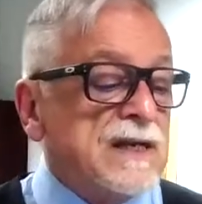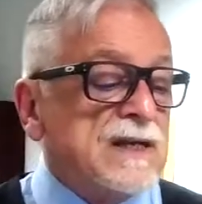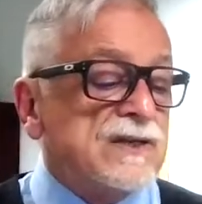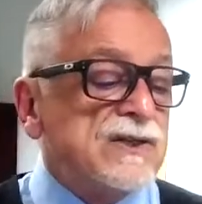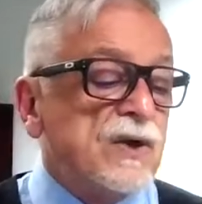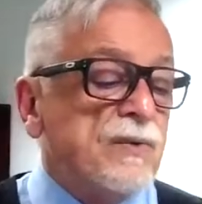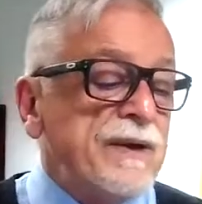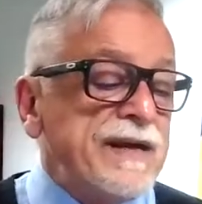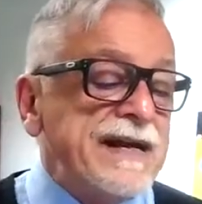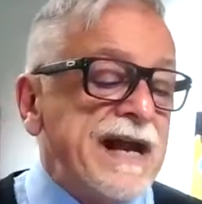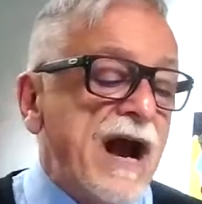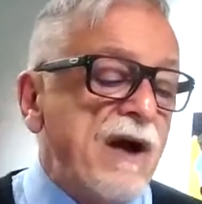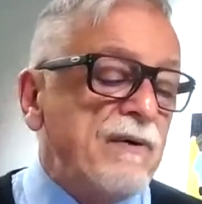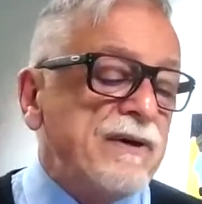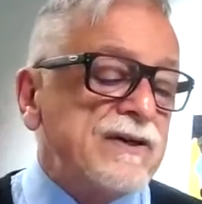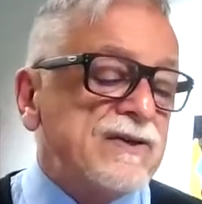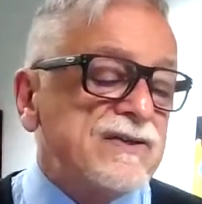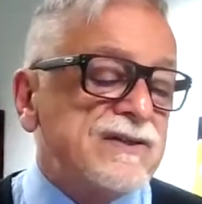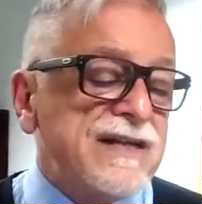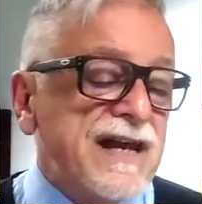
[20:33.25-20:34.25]
So we now
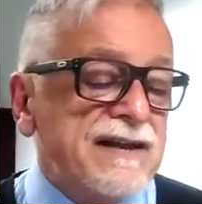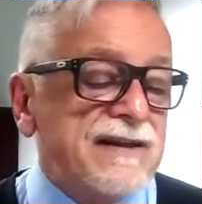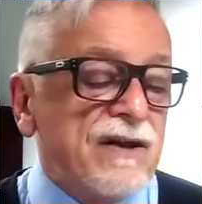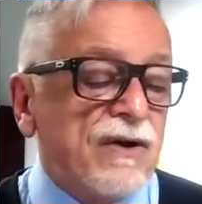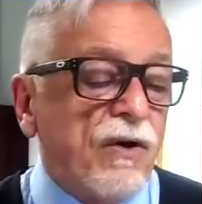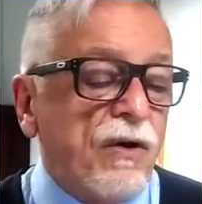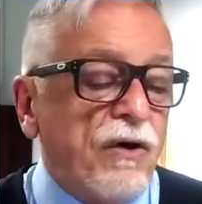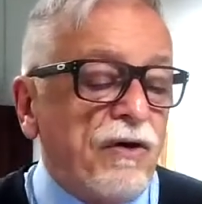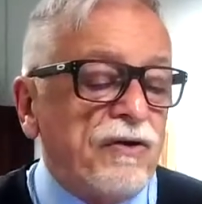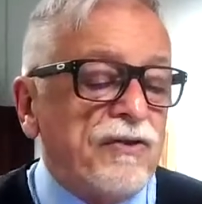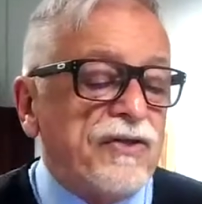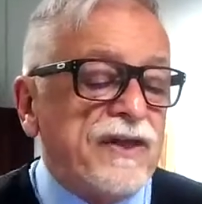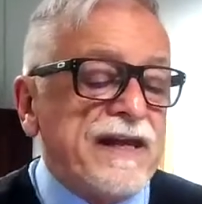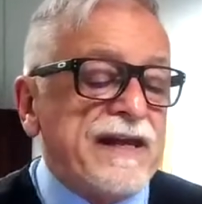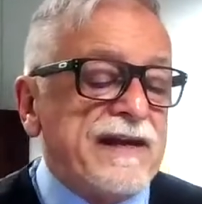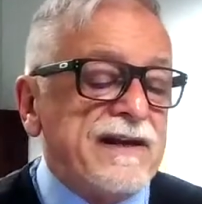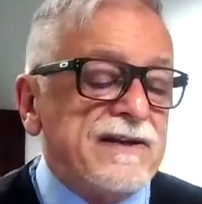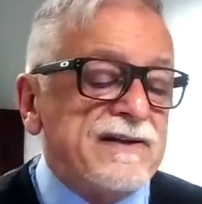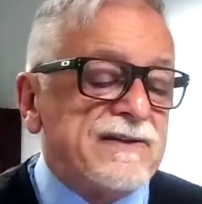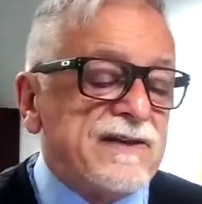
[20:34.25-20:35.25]
understand that all
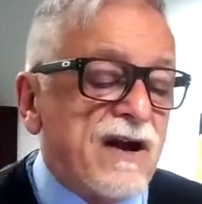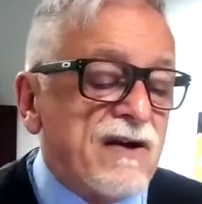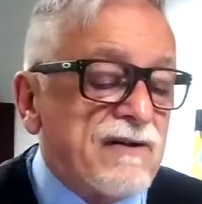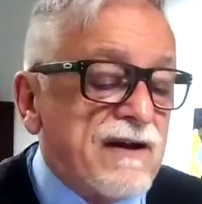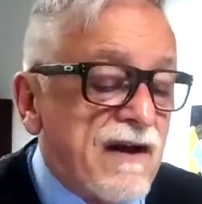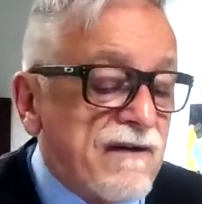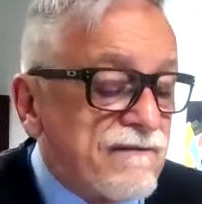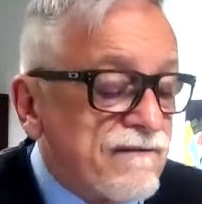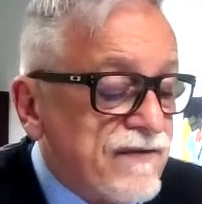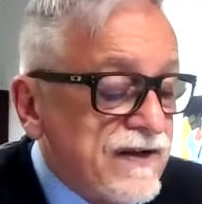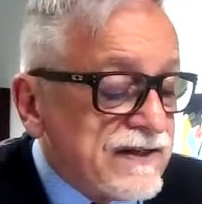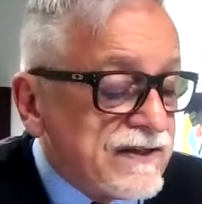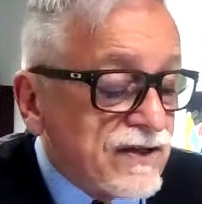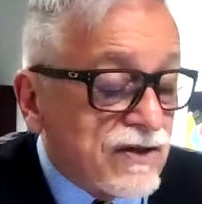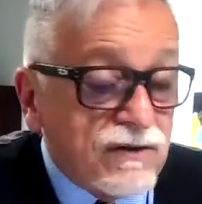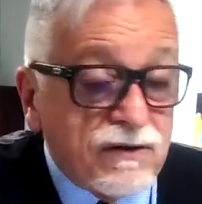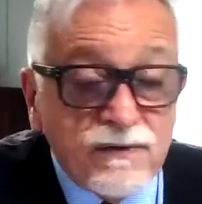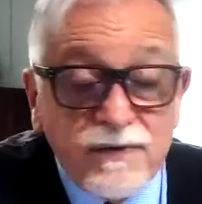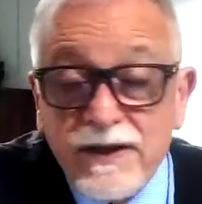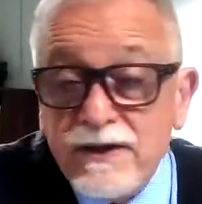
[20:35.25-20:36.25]
things are not
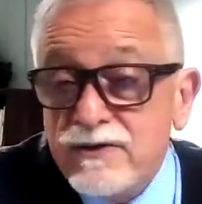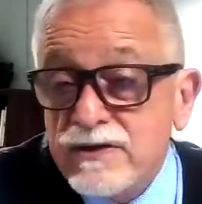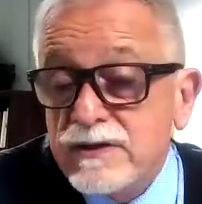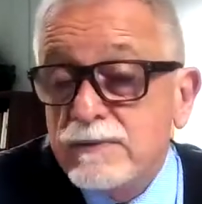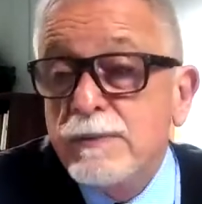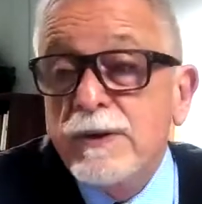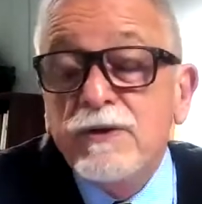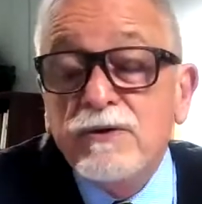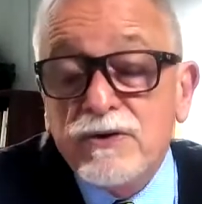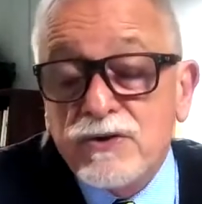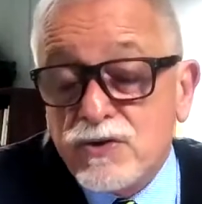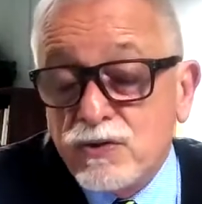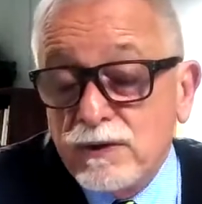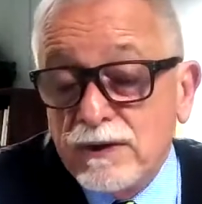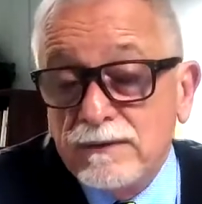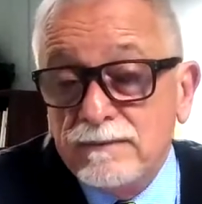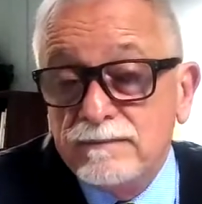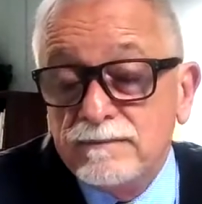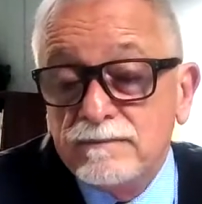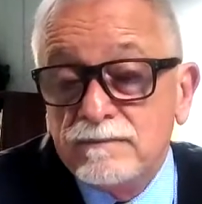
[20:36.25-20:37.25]
physical, they're
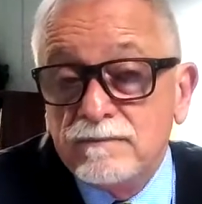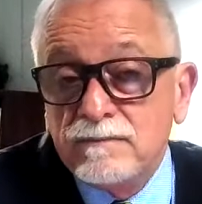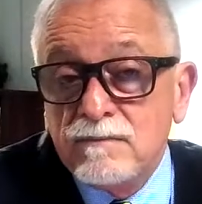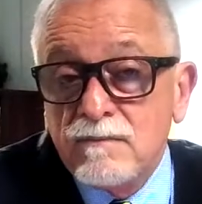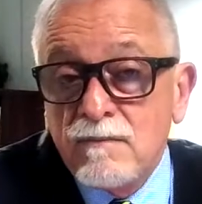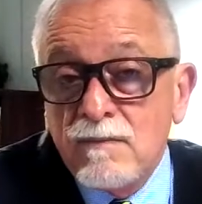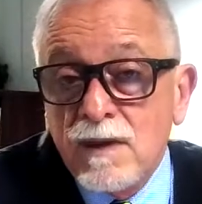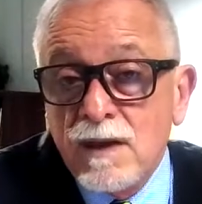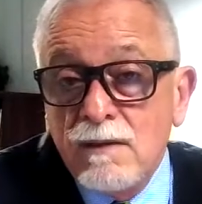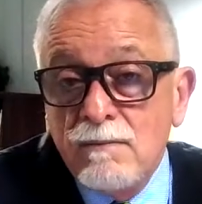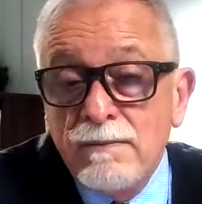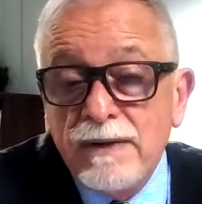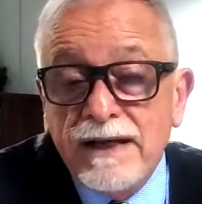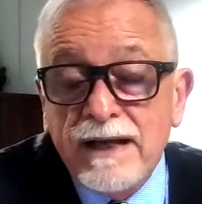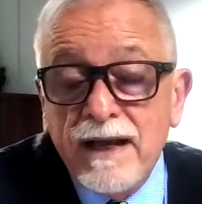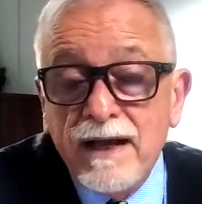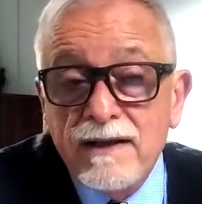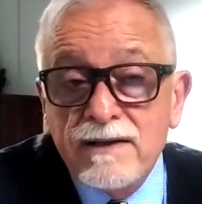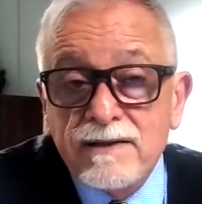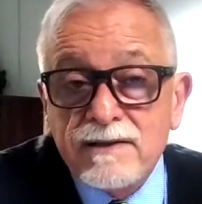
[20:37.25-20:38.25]
spiritual,
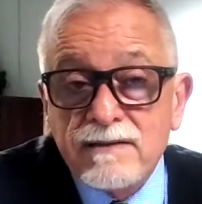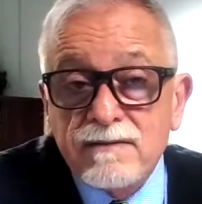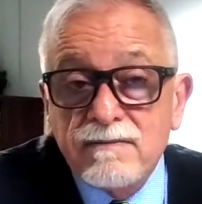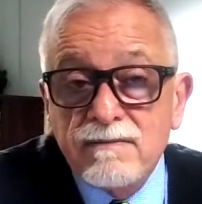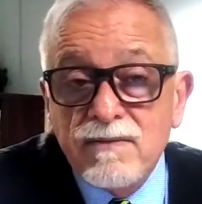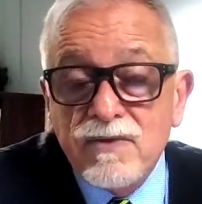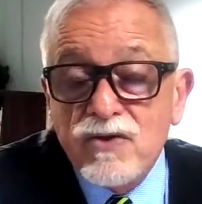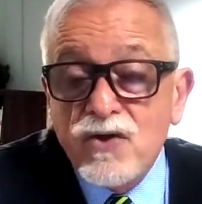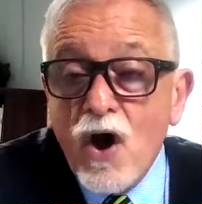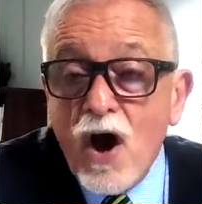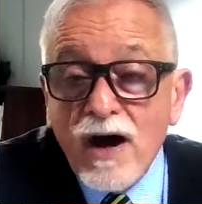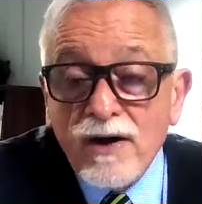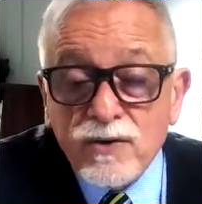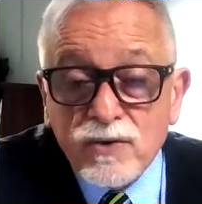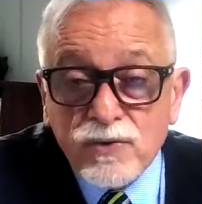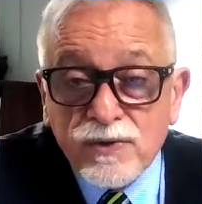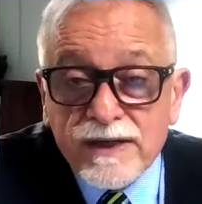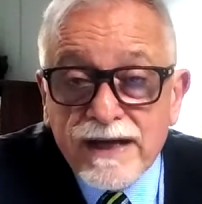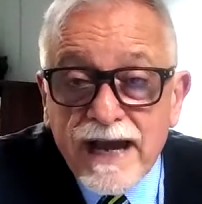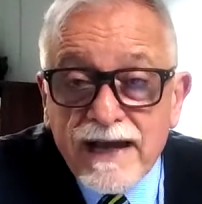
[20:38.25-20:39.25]
because thought
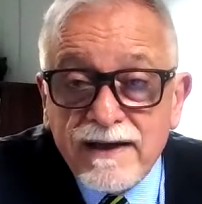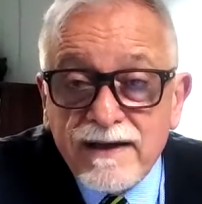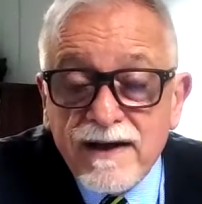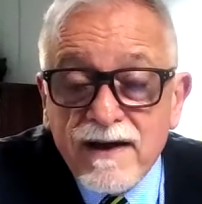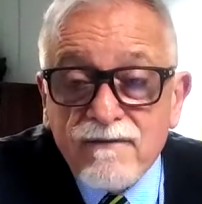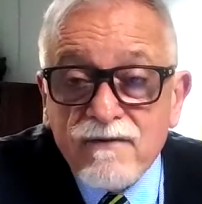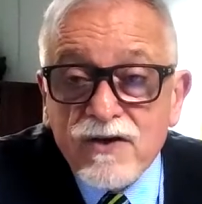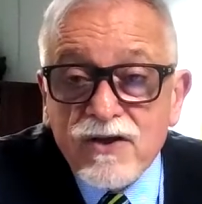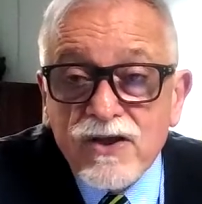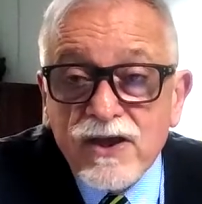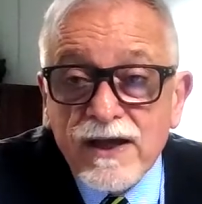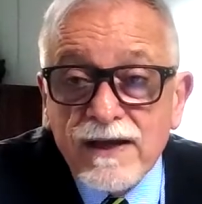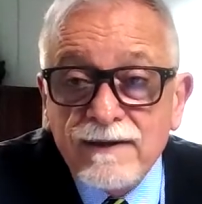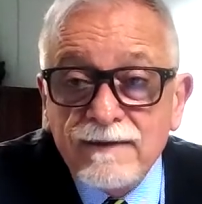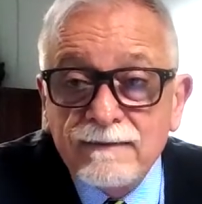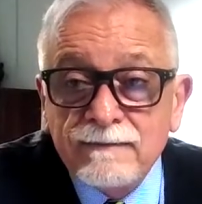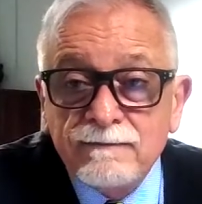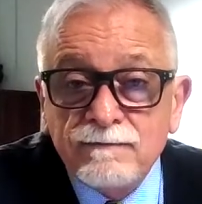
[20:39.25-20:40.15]
created everything.